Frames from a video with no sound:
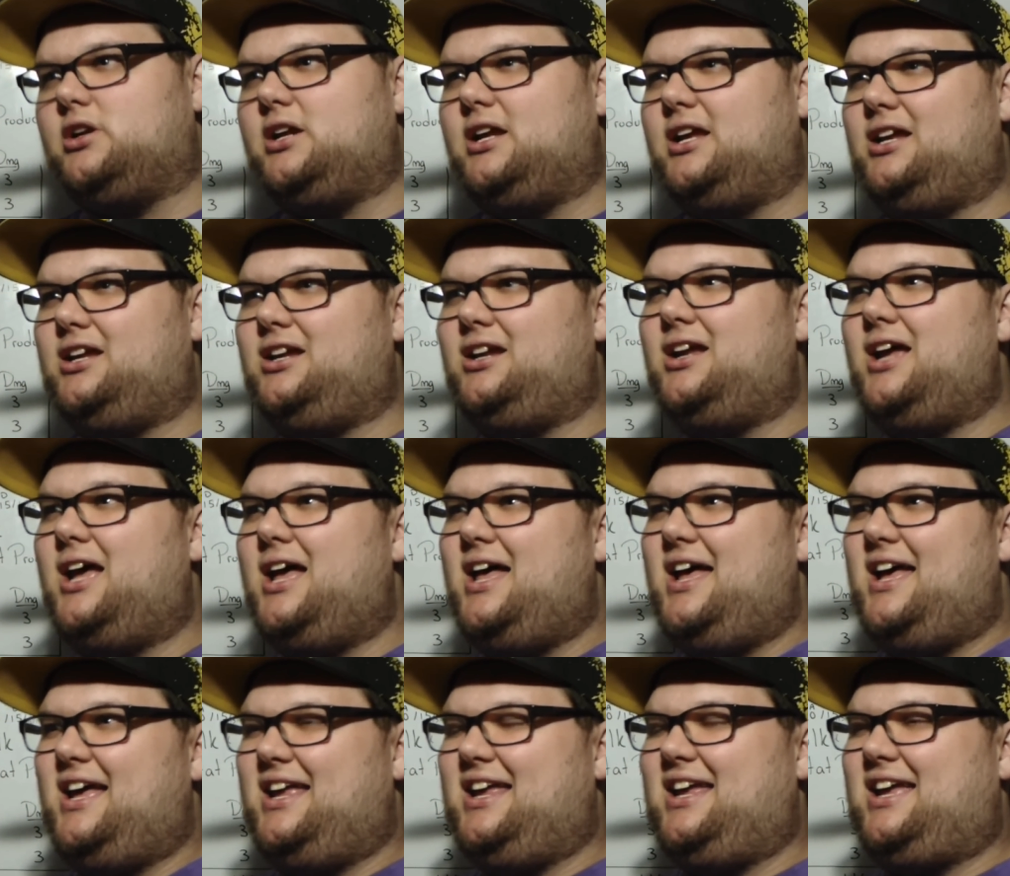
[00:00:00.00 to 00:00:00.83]
He
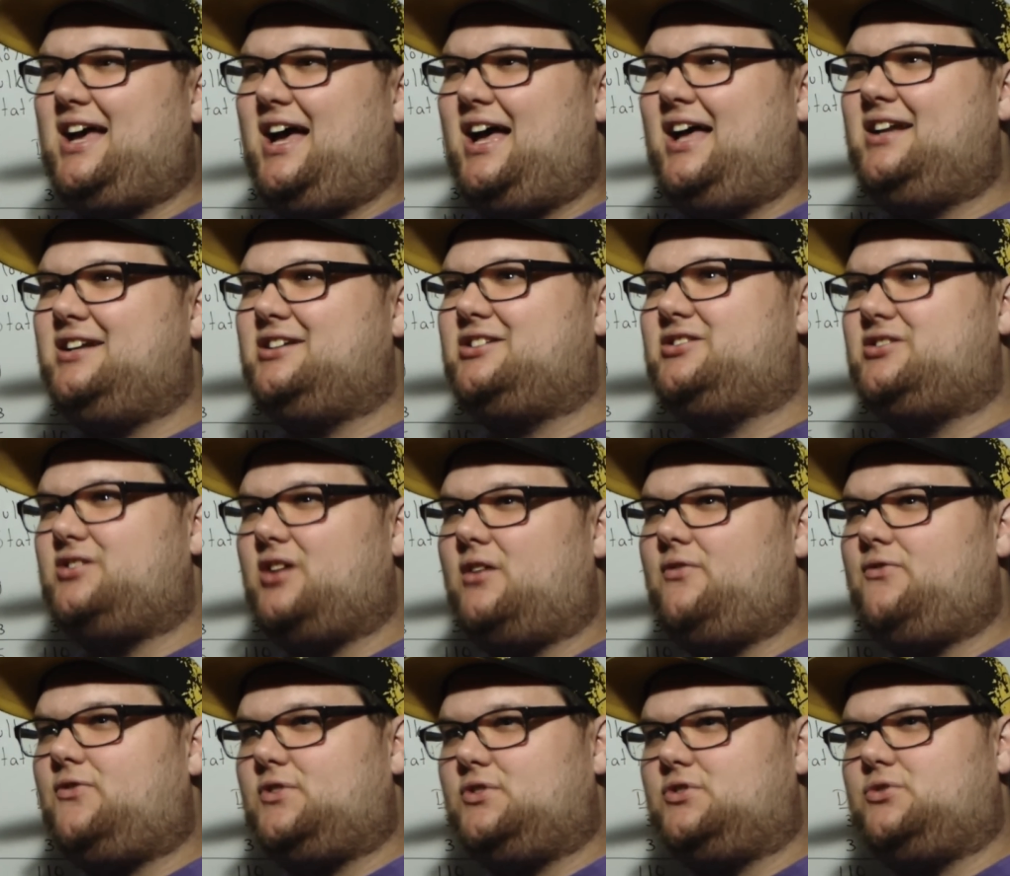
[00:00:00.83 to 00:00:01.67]
he kind of
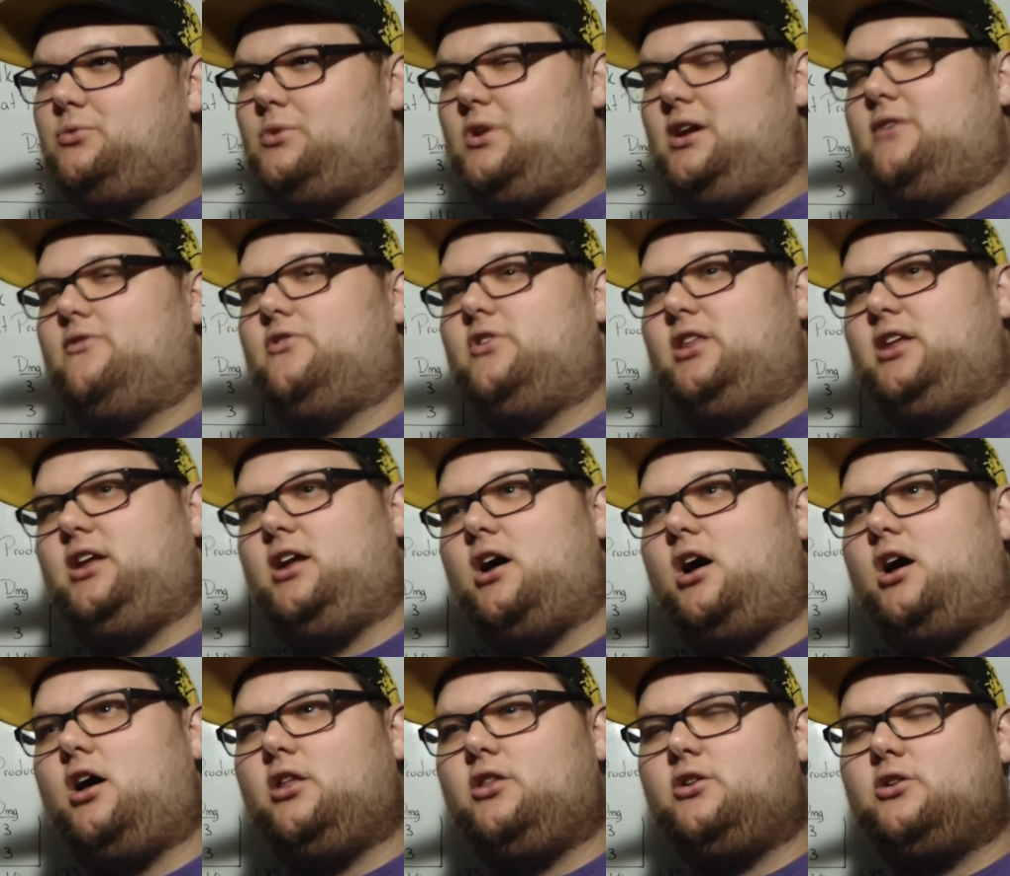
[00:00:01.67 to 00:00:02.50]
suffers whenever the
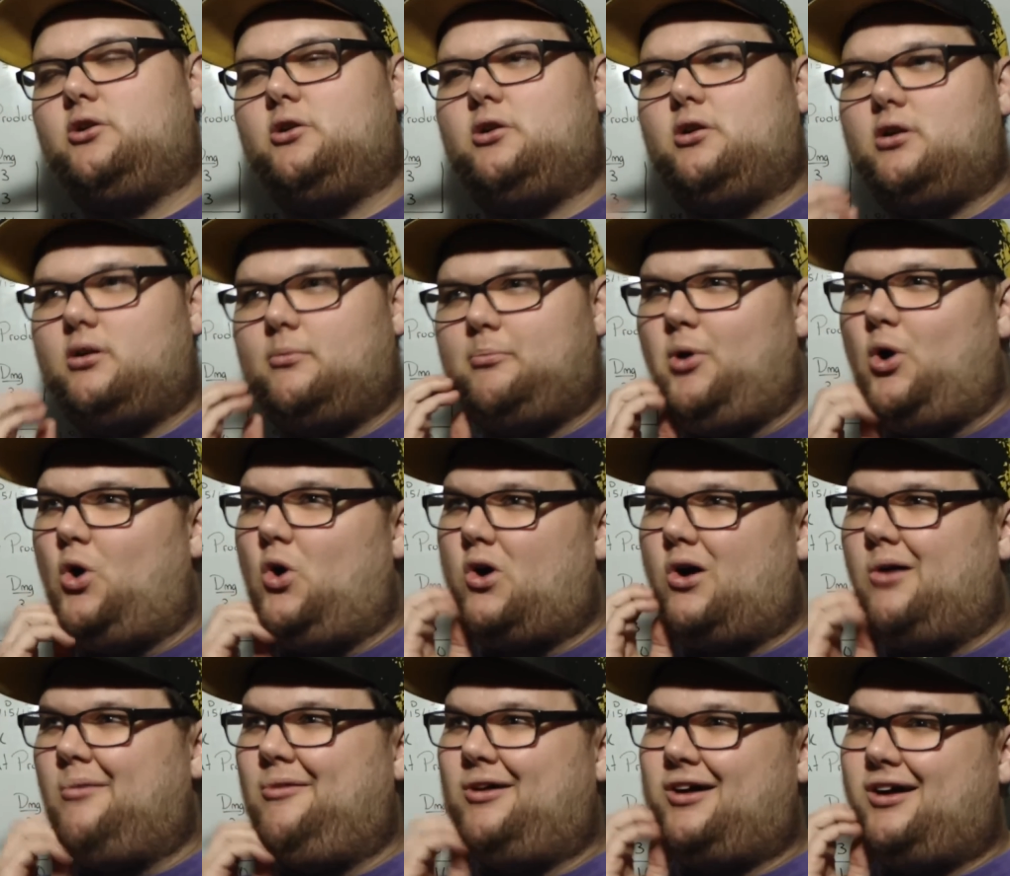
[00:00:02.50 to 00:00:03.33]
other
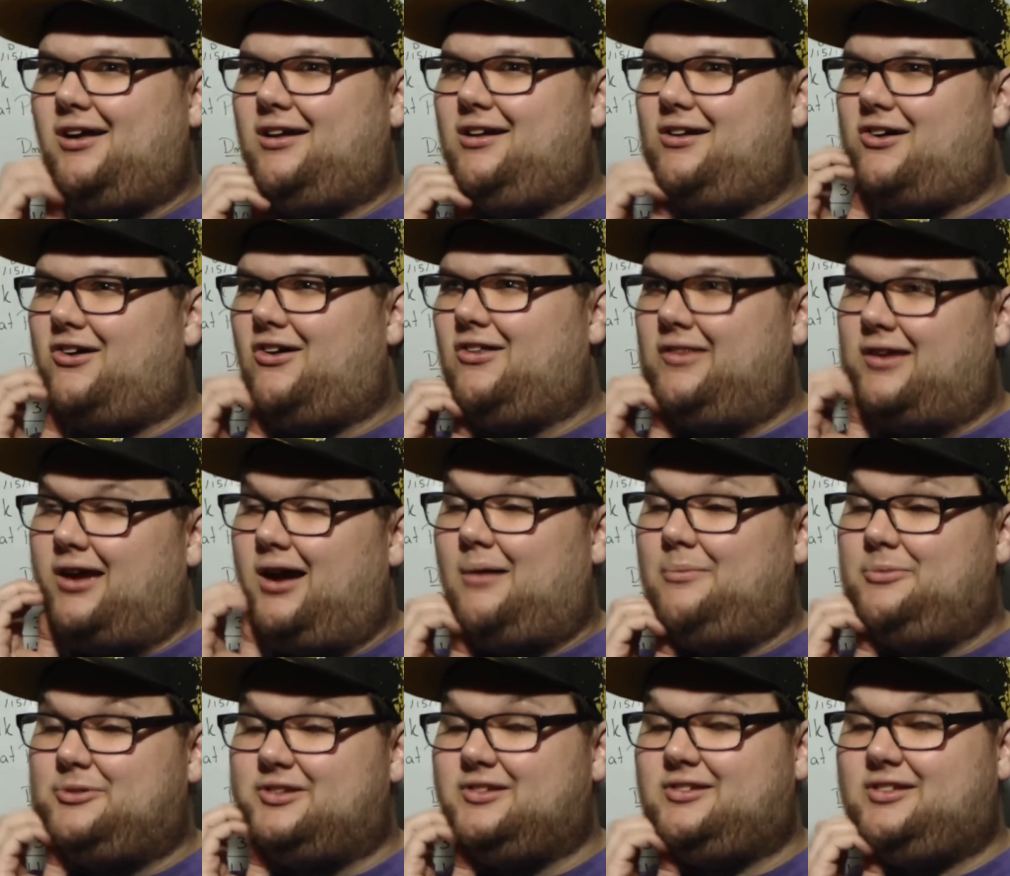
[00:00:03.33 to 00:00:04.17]
Pokemon on the
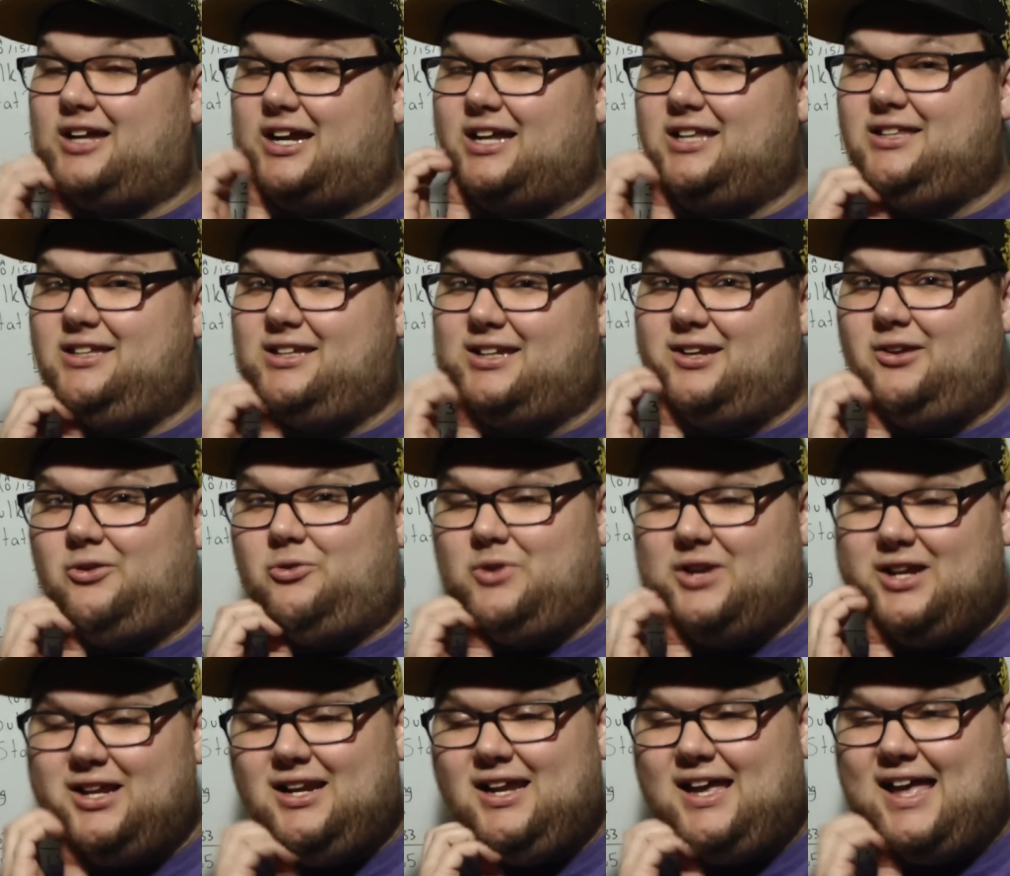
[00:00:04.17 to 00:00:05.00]
opposite side of the
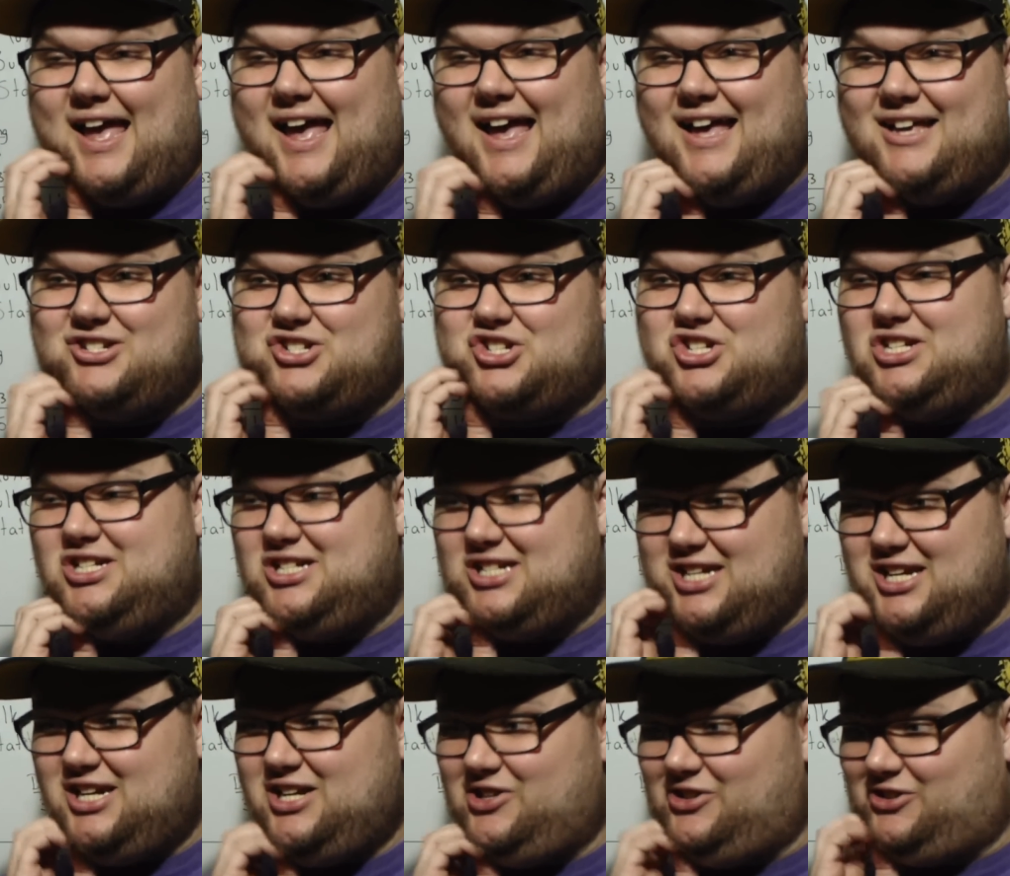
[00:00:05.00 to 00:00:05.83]
arena has
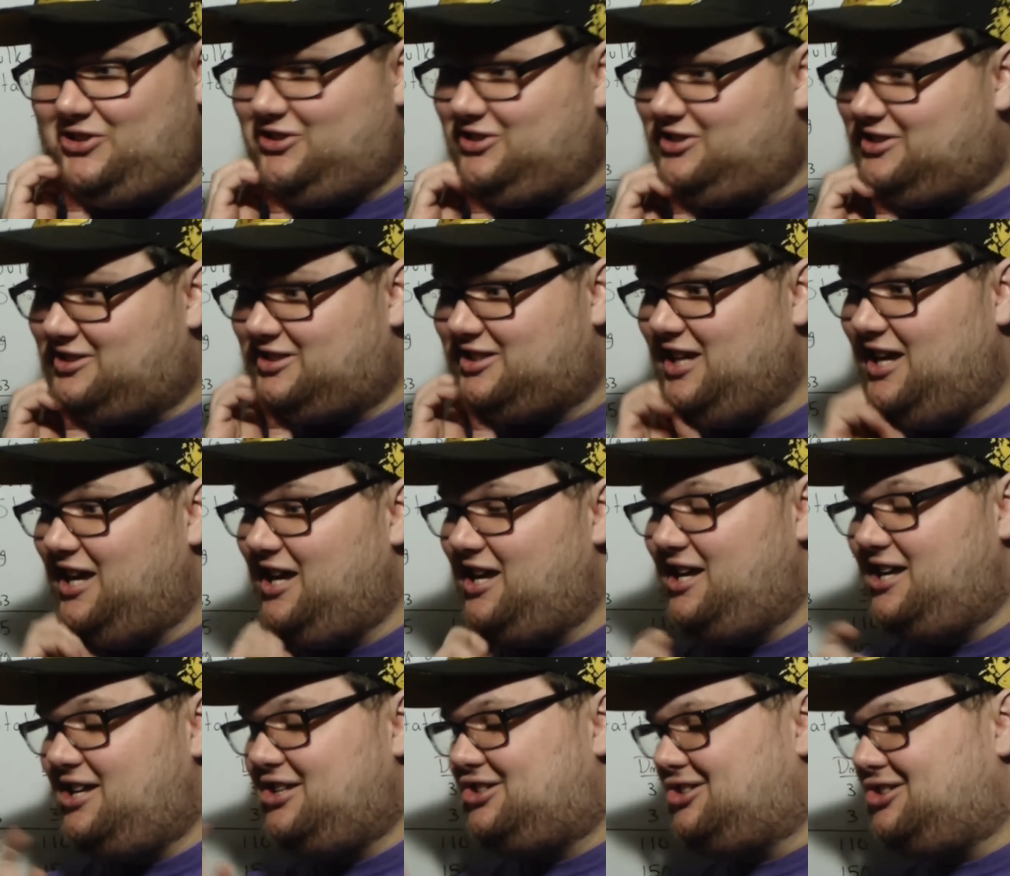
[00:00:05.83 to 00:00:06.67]
shields
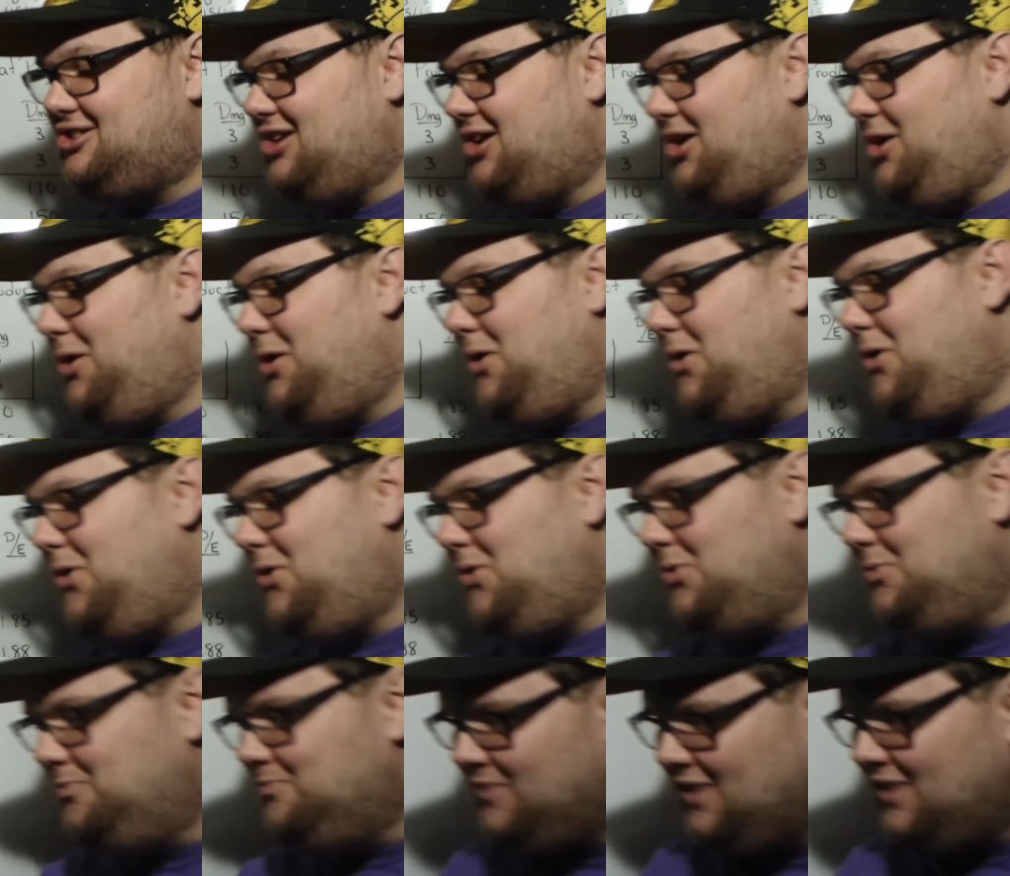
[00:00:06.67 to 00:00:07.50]

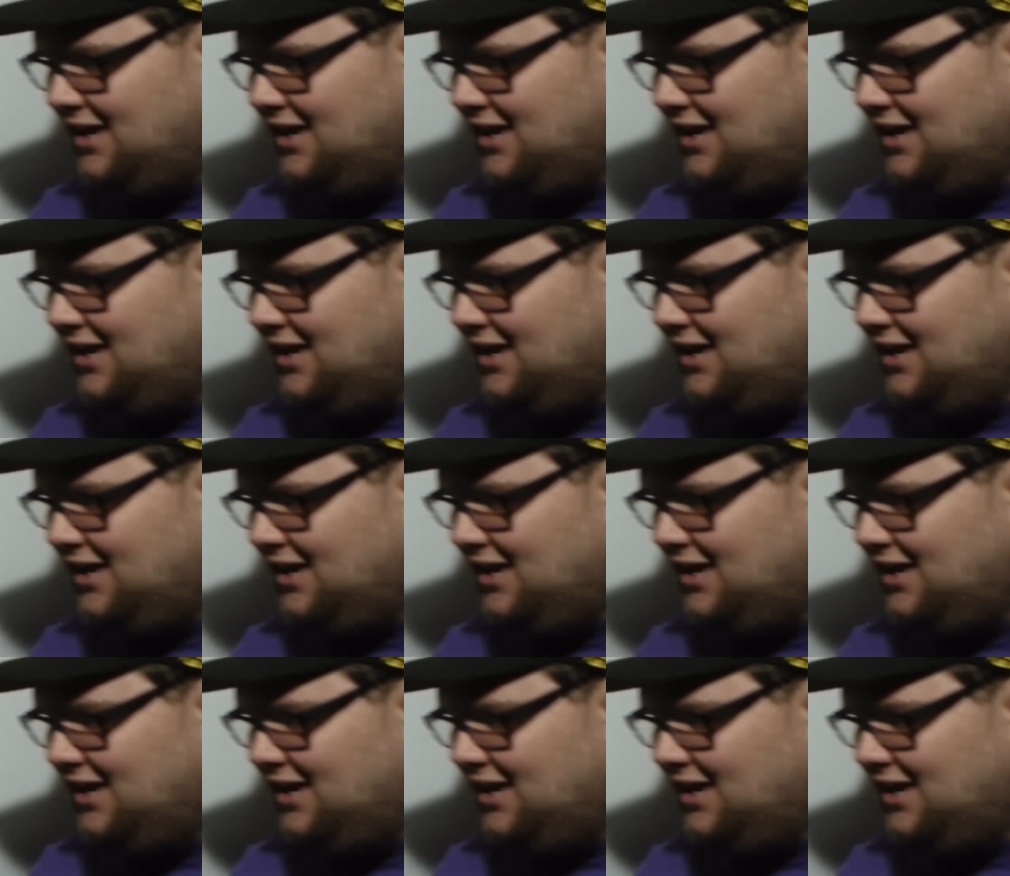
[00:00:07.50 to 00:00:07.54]
so